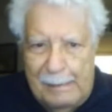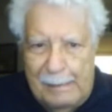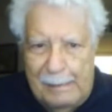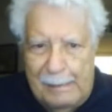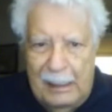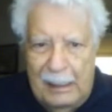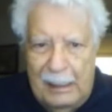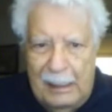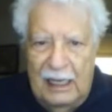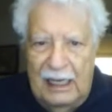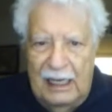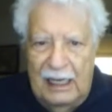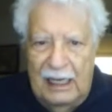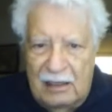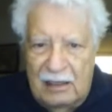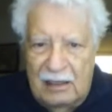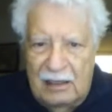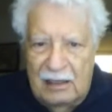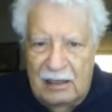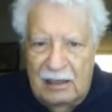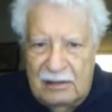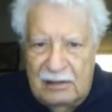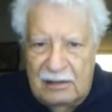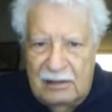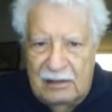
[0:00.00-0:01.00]
In
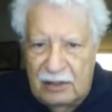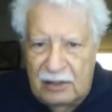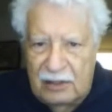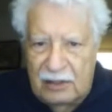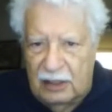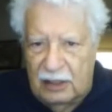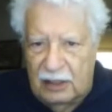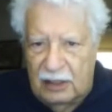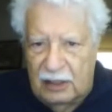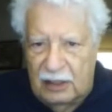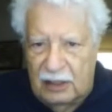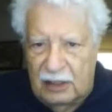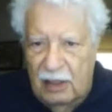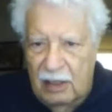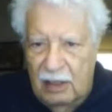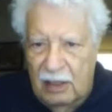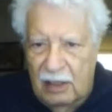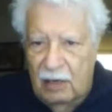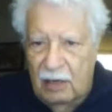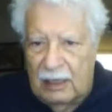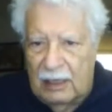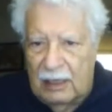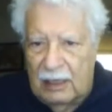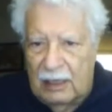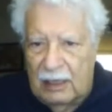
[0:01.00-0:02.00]
addition, when
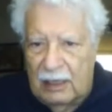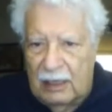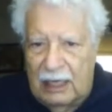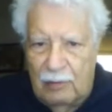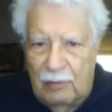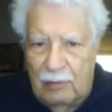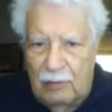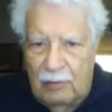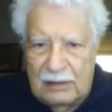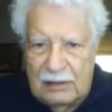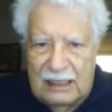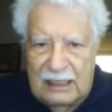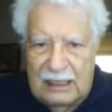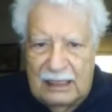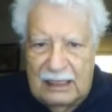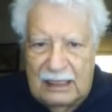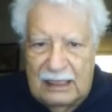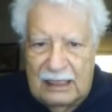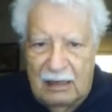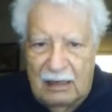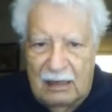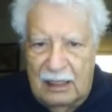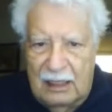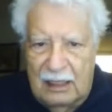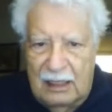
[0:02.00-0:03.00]
I was down
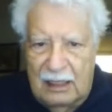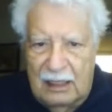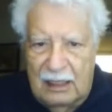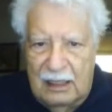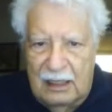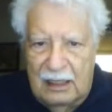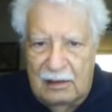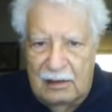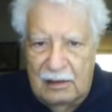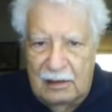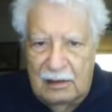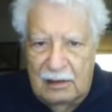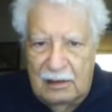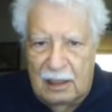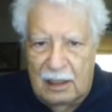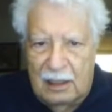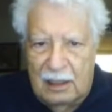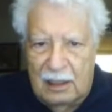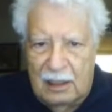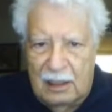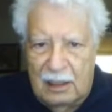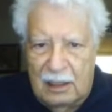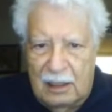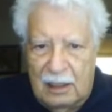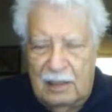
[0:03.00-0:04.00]
in
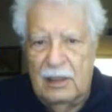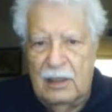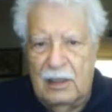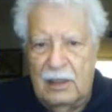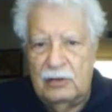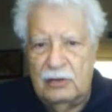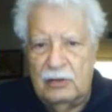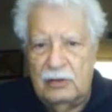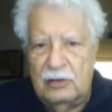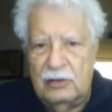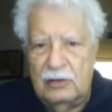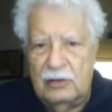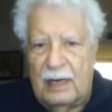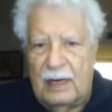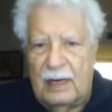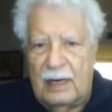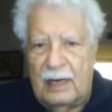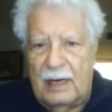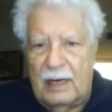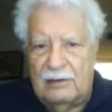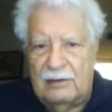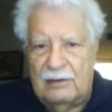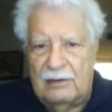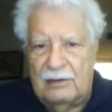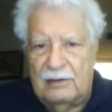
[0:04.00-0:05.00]
Tubac,
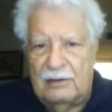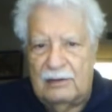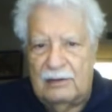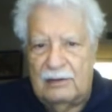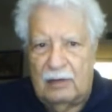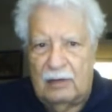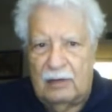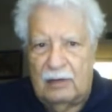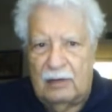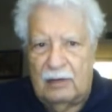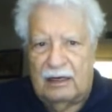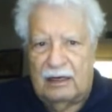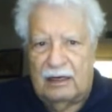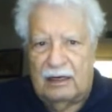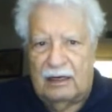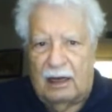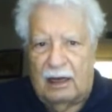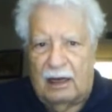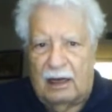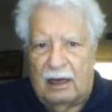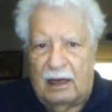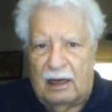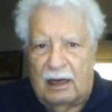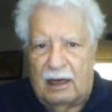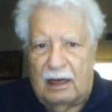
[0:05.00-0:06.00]
Arizona at an art
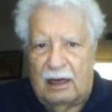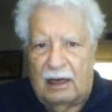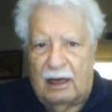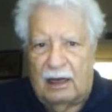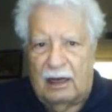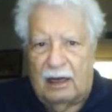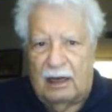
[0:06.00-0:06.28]
fair,